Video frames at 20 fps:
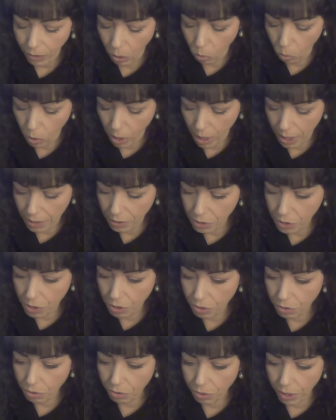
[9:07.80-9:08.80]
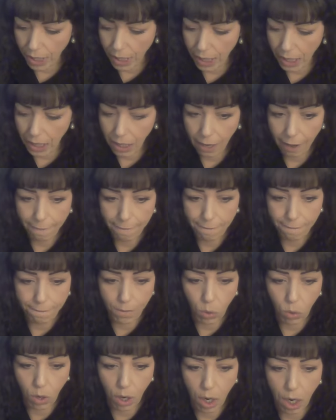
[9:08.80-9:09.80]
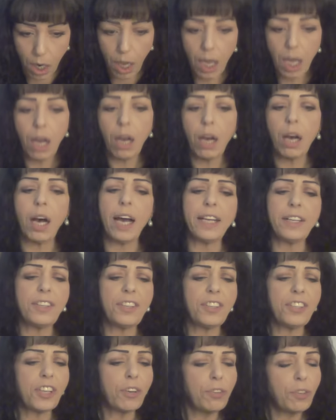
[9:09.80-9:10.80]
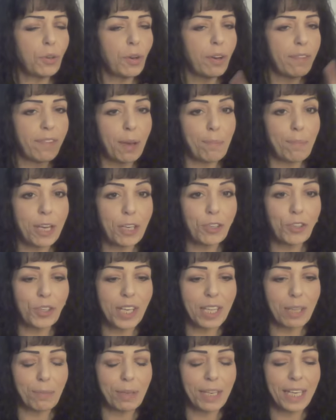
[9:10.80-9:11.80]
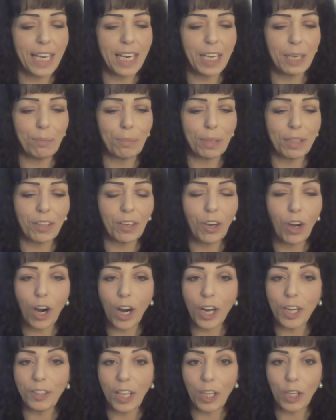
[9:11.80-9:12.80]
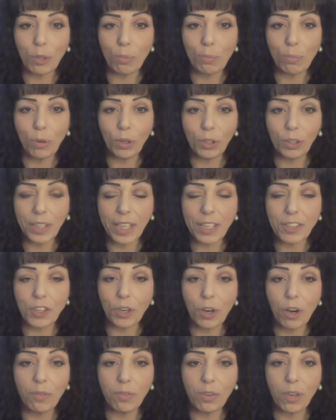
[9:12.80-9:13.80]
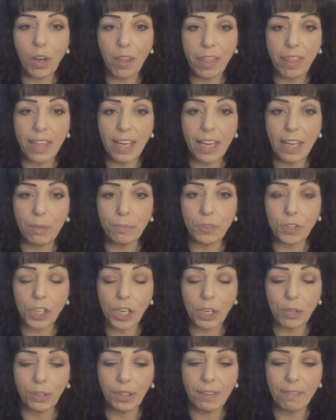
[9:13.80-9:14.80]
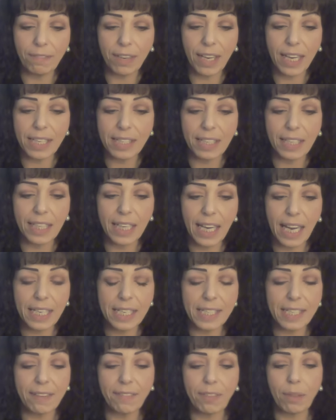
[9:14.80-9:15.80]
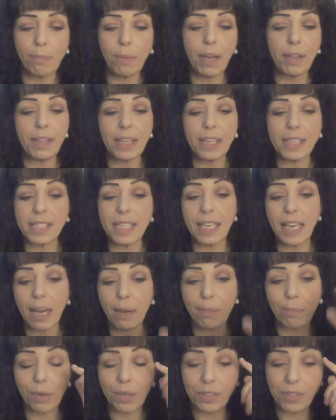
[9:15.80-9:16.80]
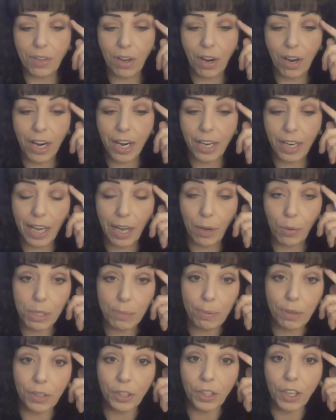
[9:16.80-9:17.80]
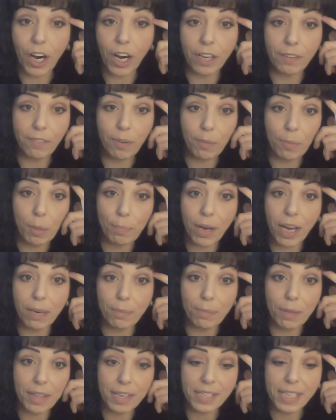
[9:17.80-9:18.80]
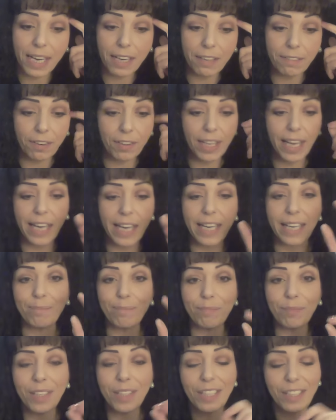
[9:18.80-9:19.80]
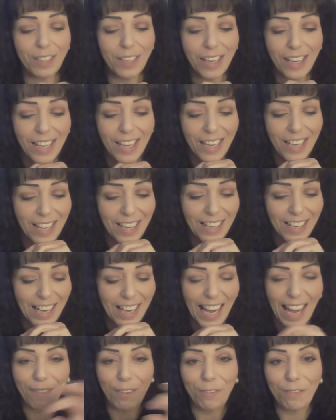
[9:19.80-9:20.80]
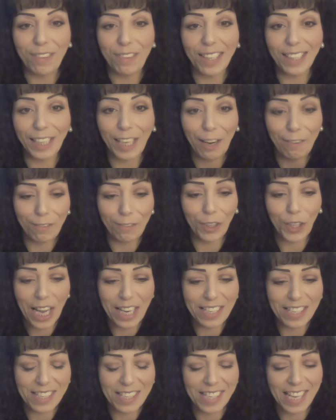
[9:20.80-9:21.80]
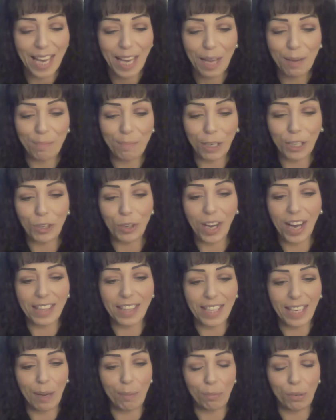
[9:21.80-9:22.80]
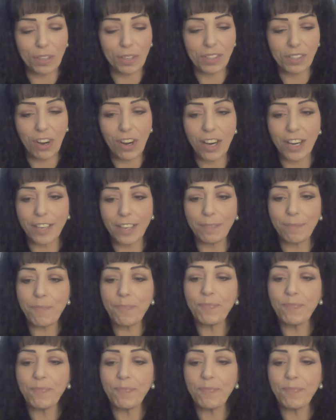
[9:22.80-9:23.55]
1, 2, 3, 4, I don't know if I mentioned at the beginning, but the card that you pulled as your overall theme, general advice and guidance of the month, is the Empress card. I always pull a card from the bottom of the deck for that. I have a feeling I forgot to say it, but you got the Empress card.